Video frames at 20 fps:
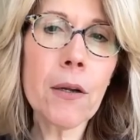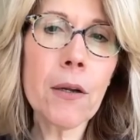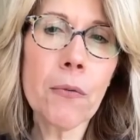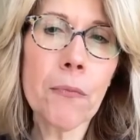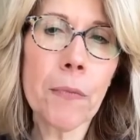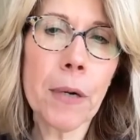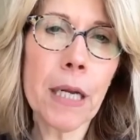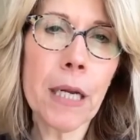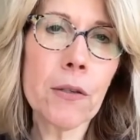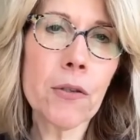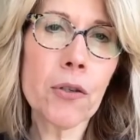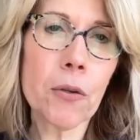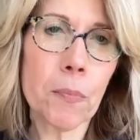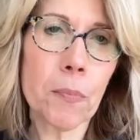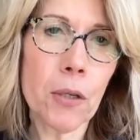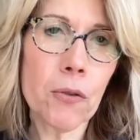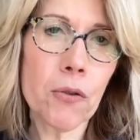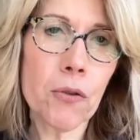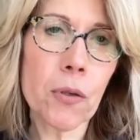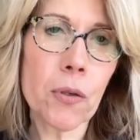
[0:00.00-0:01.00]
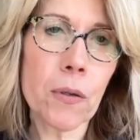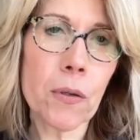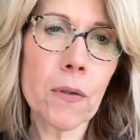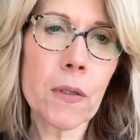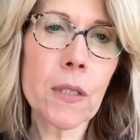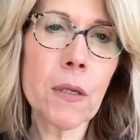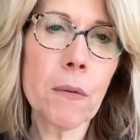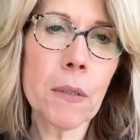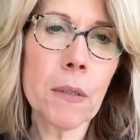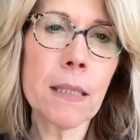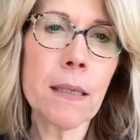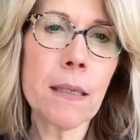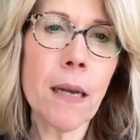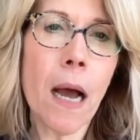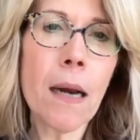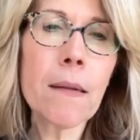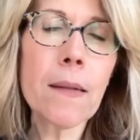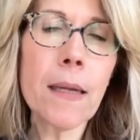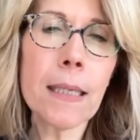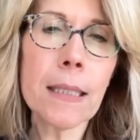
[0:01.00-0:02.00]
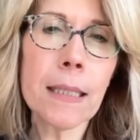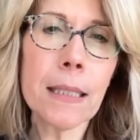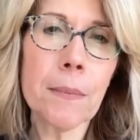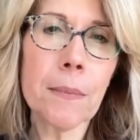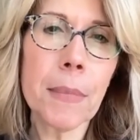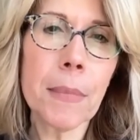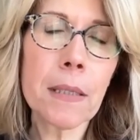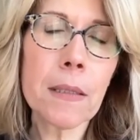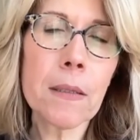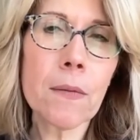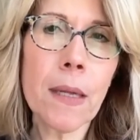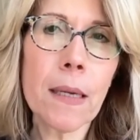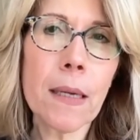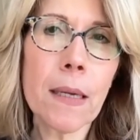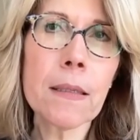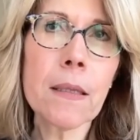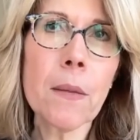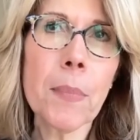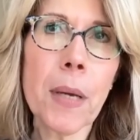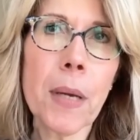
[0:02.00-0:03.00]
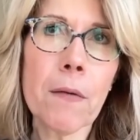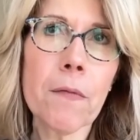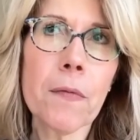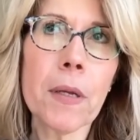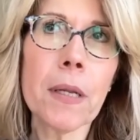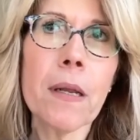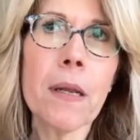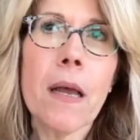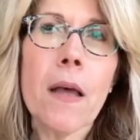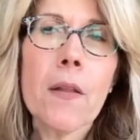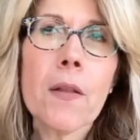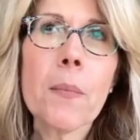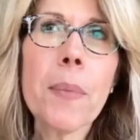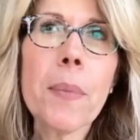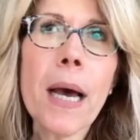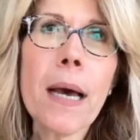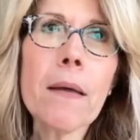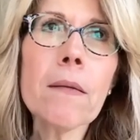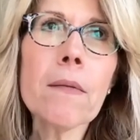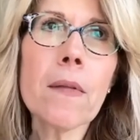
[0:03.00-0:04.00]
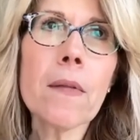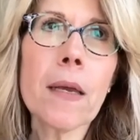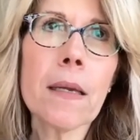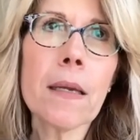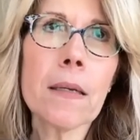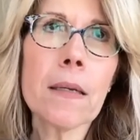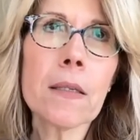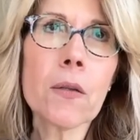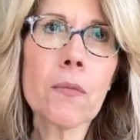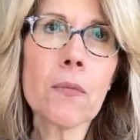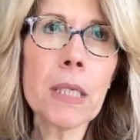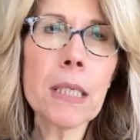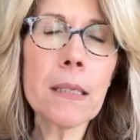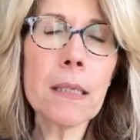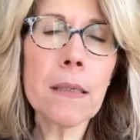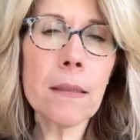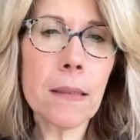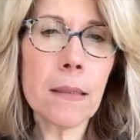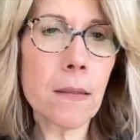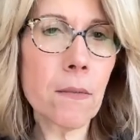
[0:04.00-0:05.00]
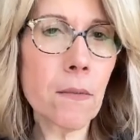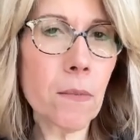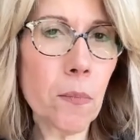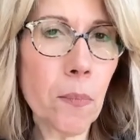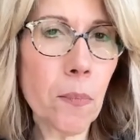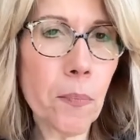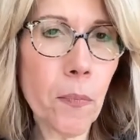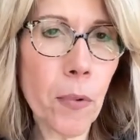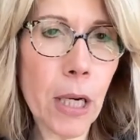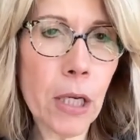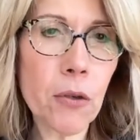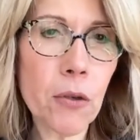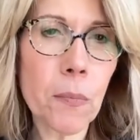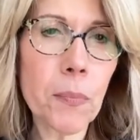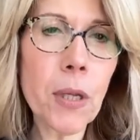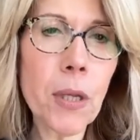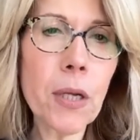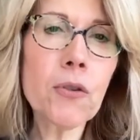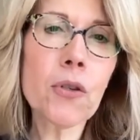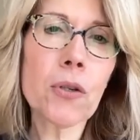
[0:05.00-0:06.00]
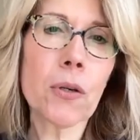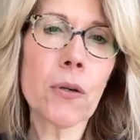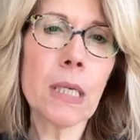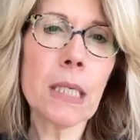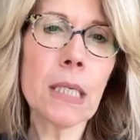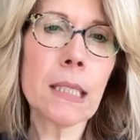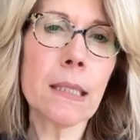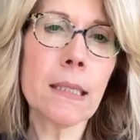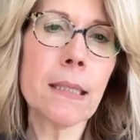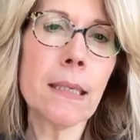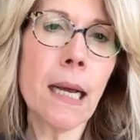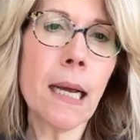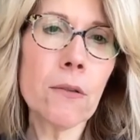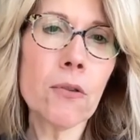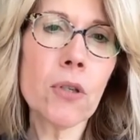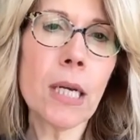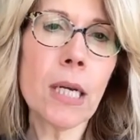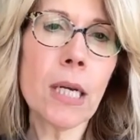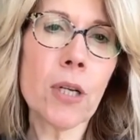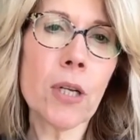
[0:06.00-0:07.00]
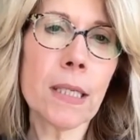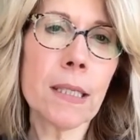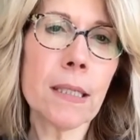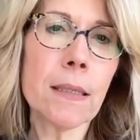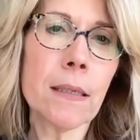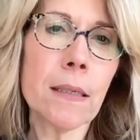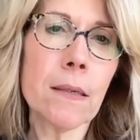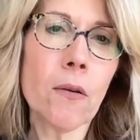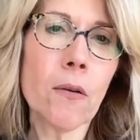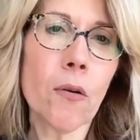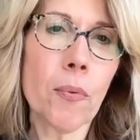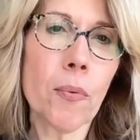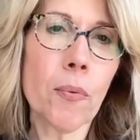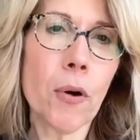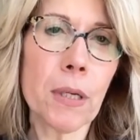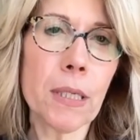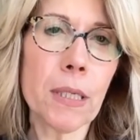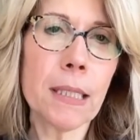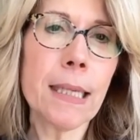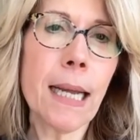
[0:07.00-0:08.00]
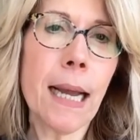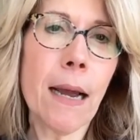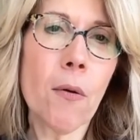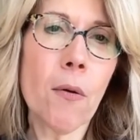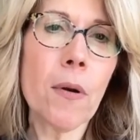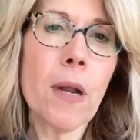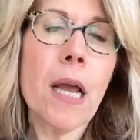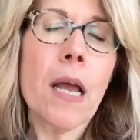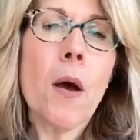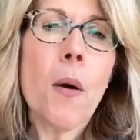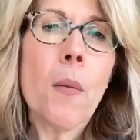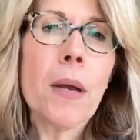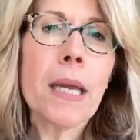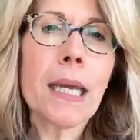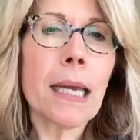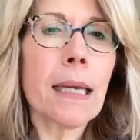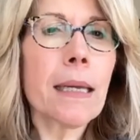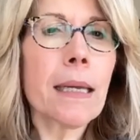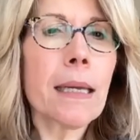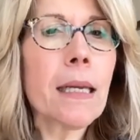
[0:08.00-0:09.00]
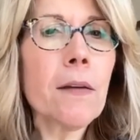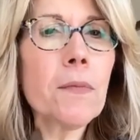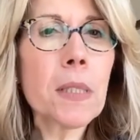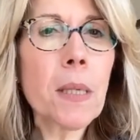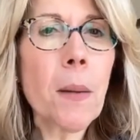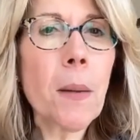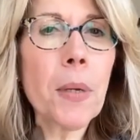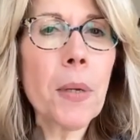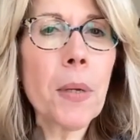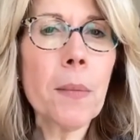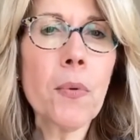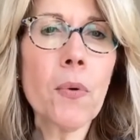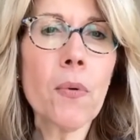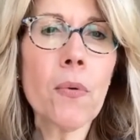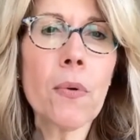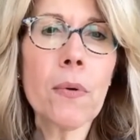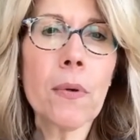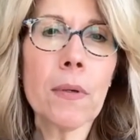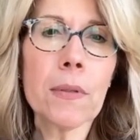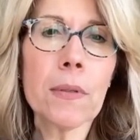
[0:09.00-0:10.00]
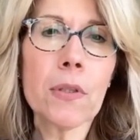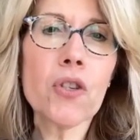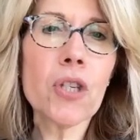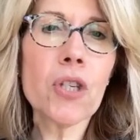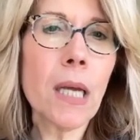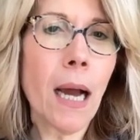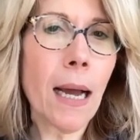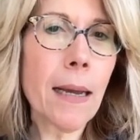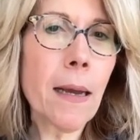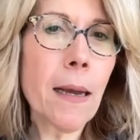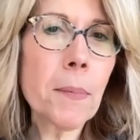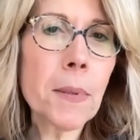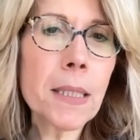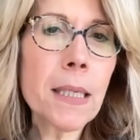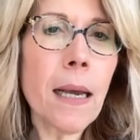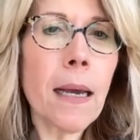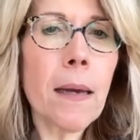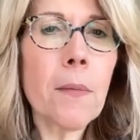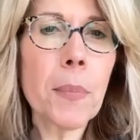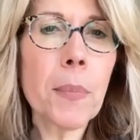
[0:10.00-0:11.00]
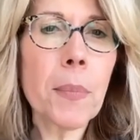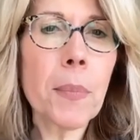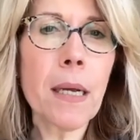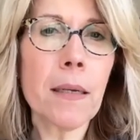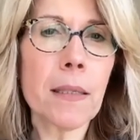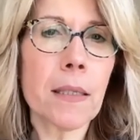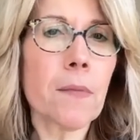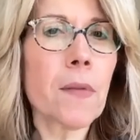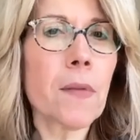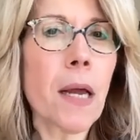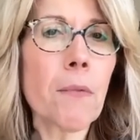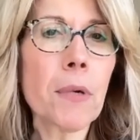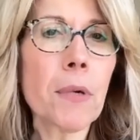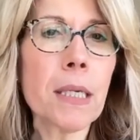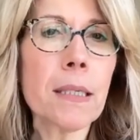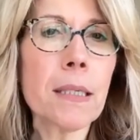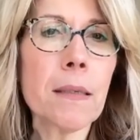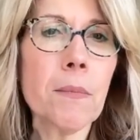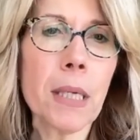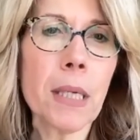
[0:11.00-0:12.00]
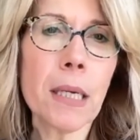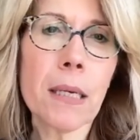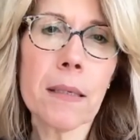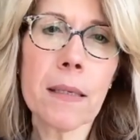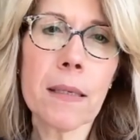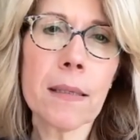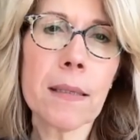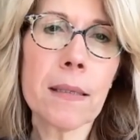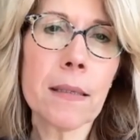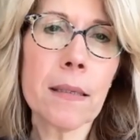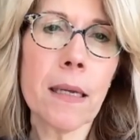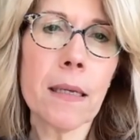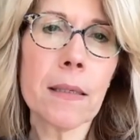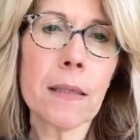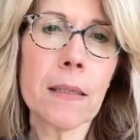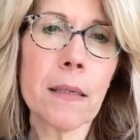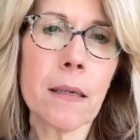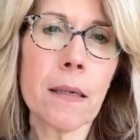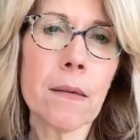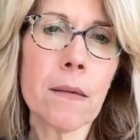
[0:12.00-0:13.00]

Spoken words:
going to raise your blood sugar. So it's non-glycemic. So that's the benefit. The bad thing is the reason it doesn't raise your blood sugar is it's not digested or broken down. It can give some people GI upset because of that reason, because it's